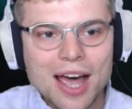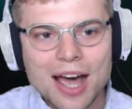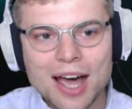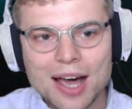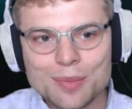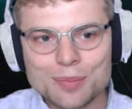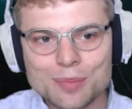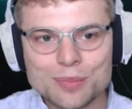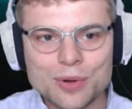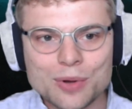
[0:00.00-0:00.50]

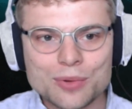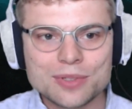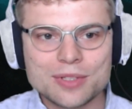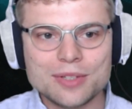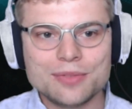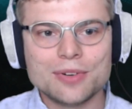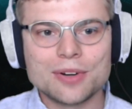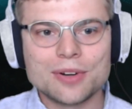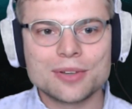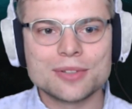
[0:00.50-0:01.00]
I'm
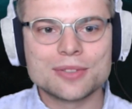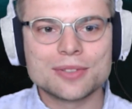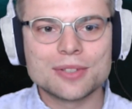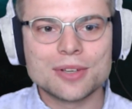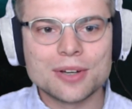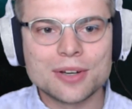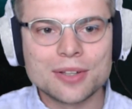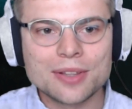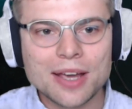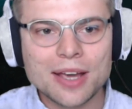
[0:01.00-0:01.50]
mostly focused
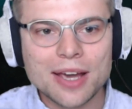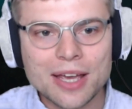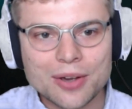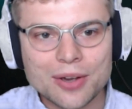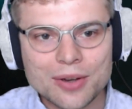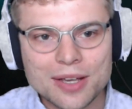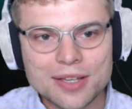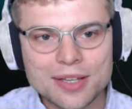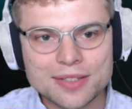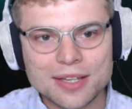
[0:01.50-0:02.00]
on
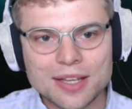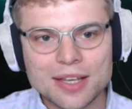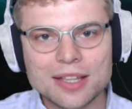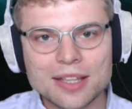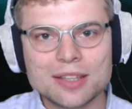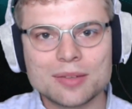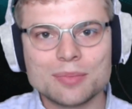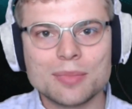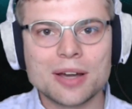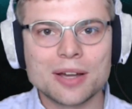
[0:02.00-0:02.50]
iOS
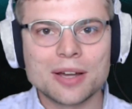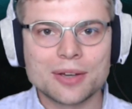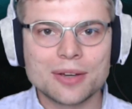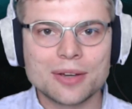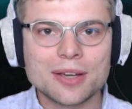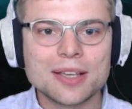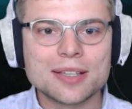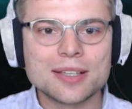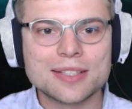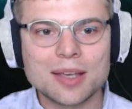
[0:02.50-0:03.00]
and
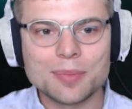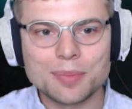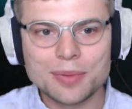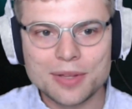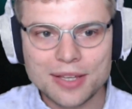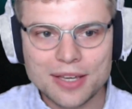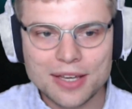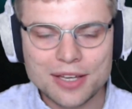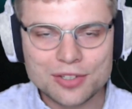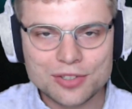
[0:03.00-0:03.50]
macOS
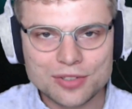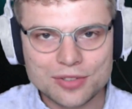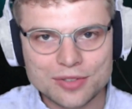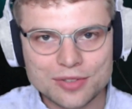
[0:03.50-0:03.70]
application